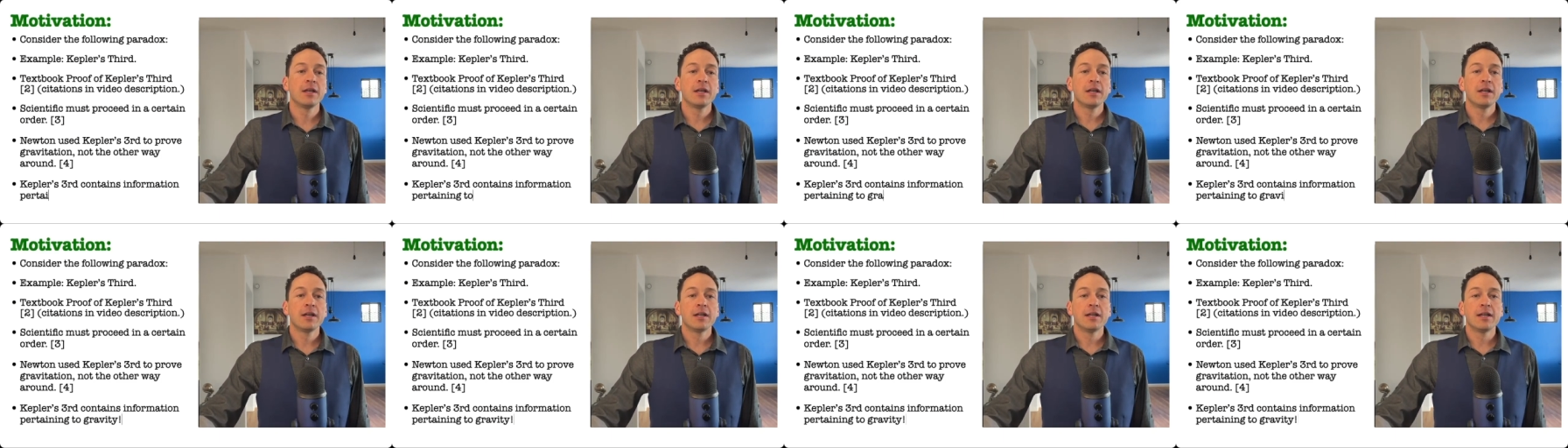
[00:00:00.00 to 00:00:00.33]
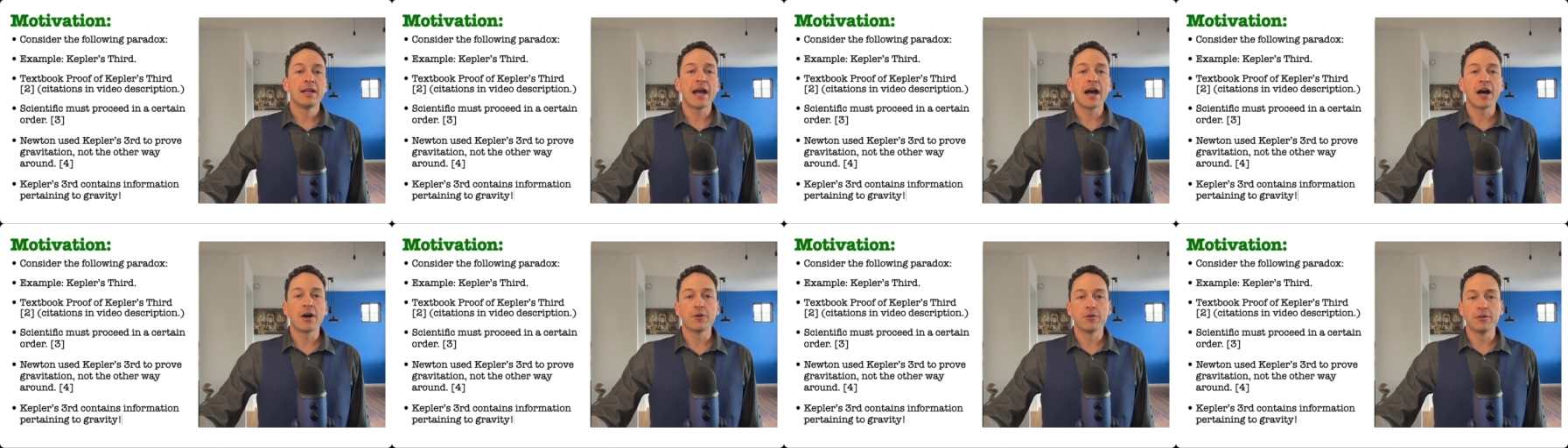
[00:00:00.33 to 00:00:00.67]

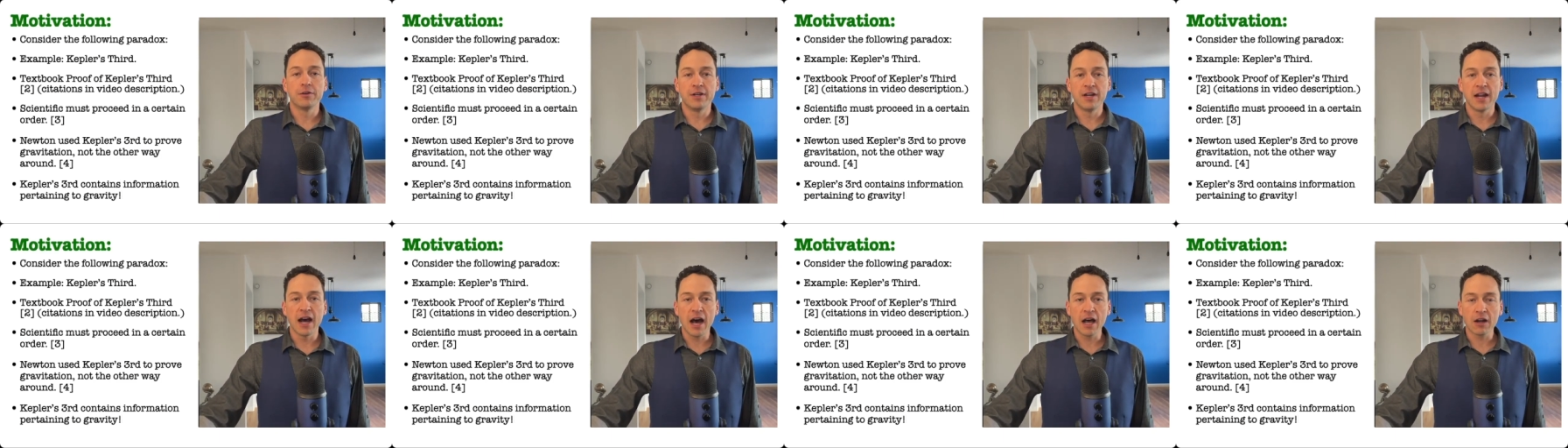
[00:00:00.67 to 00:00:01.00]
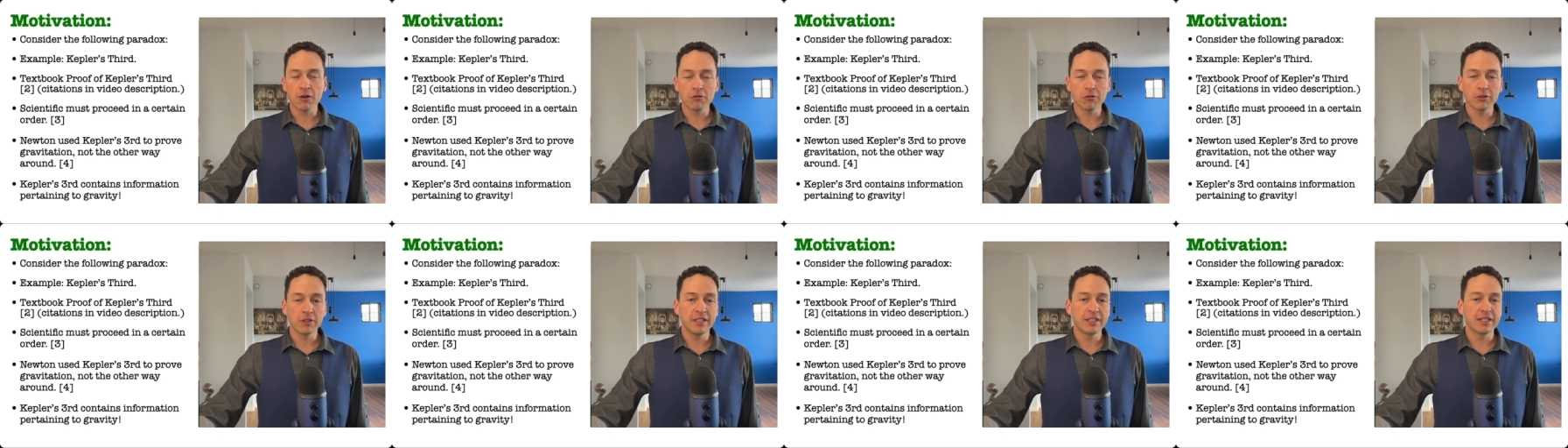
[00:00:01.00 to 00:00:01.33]
Now, not
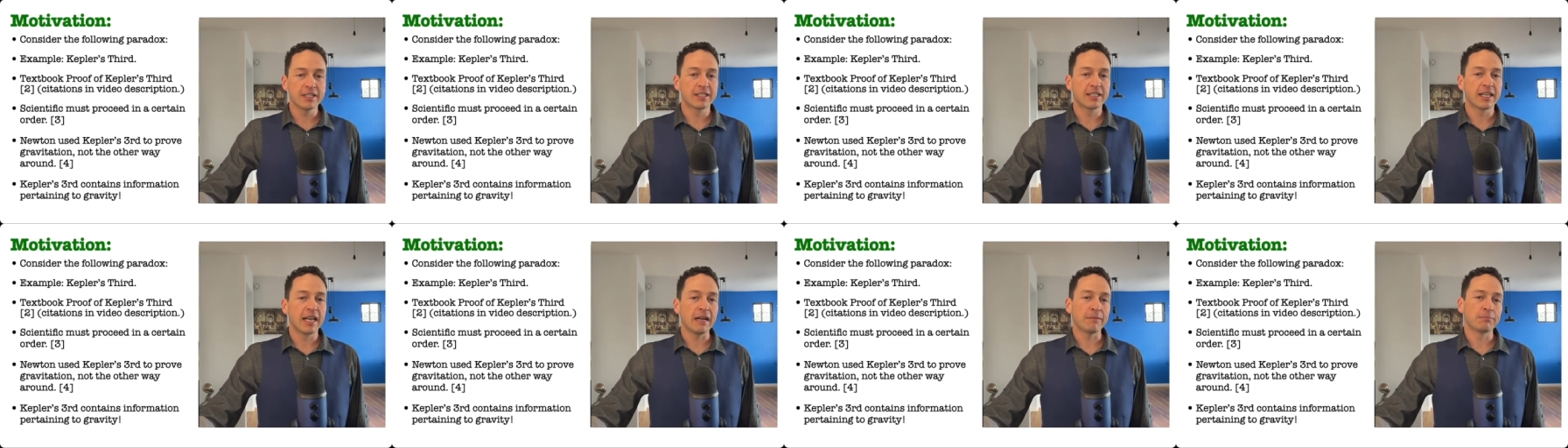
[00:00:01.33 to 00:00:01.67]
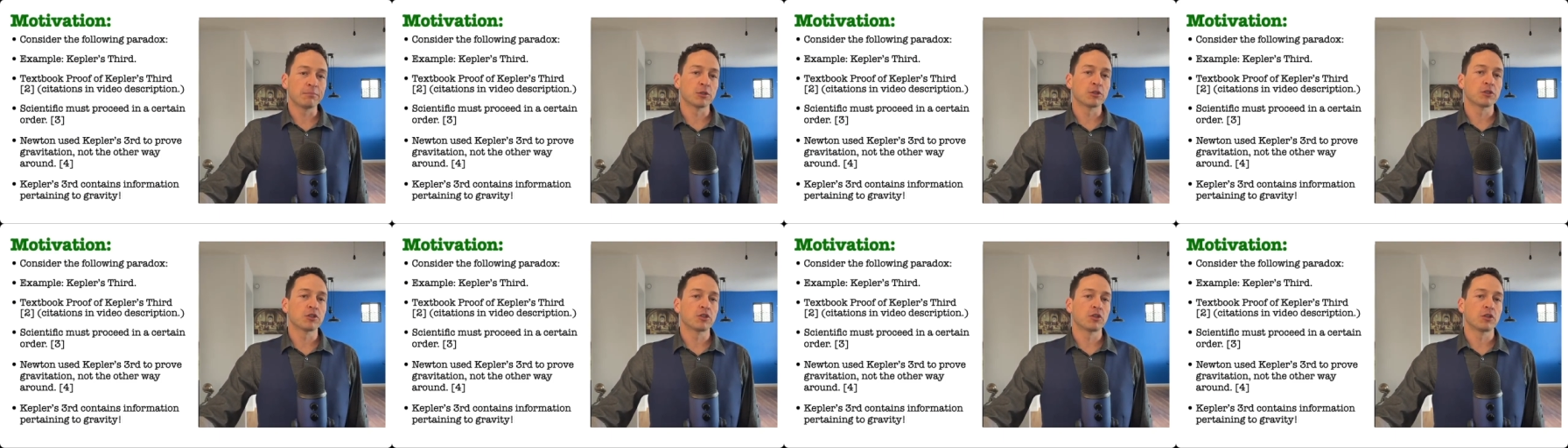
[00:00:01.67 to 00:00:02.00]
only does
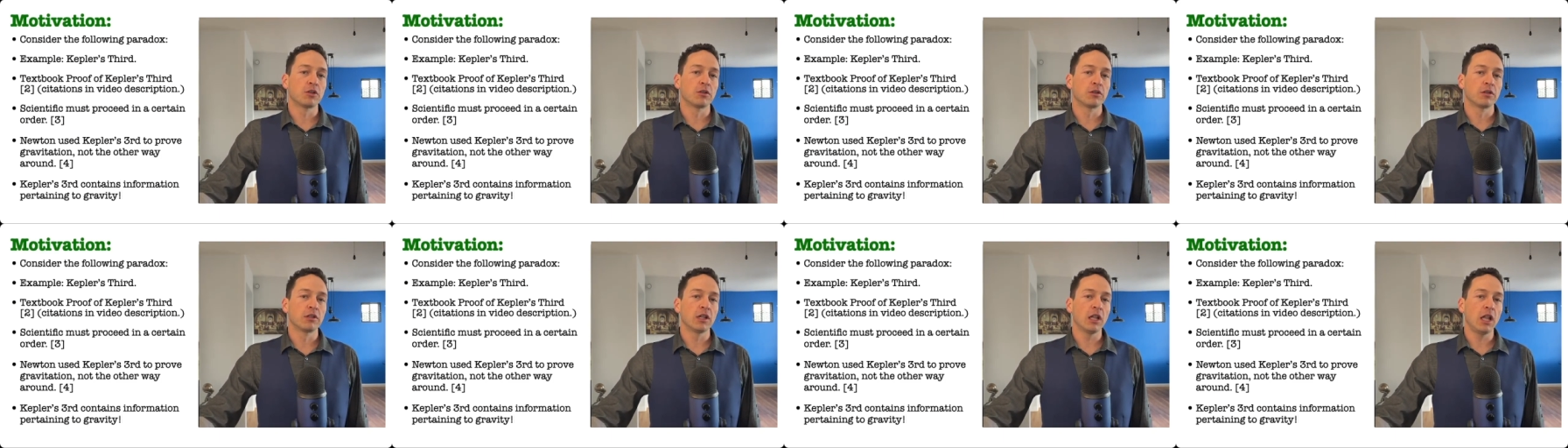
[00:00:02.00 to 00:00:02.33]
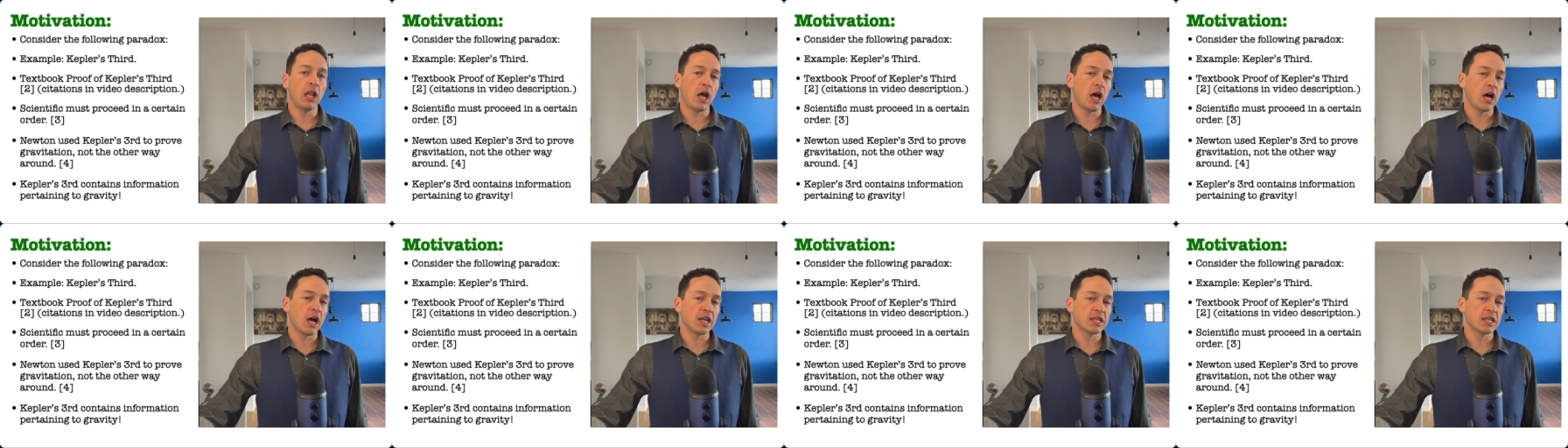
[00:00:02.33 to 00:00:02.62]
Kepler's third law